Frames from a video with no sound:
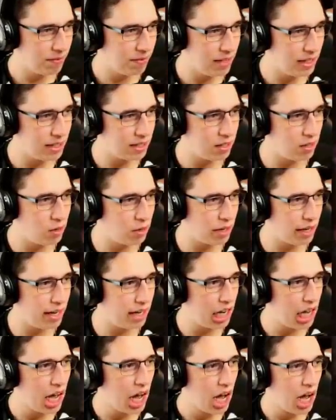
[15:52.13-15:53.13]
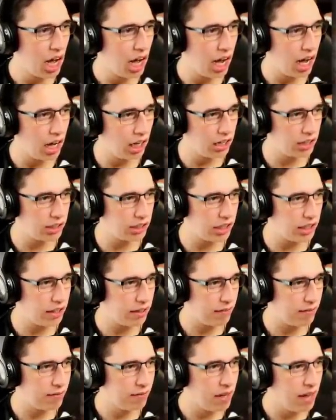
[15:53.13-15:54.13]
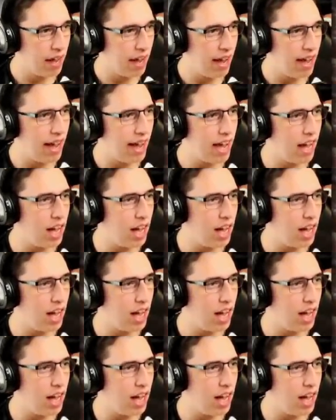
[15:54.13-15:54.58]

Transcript: Let's locate Halsey. Hey,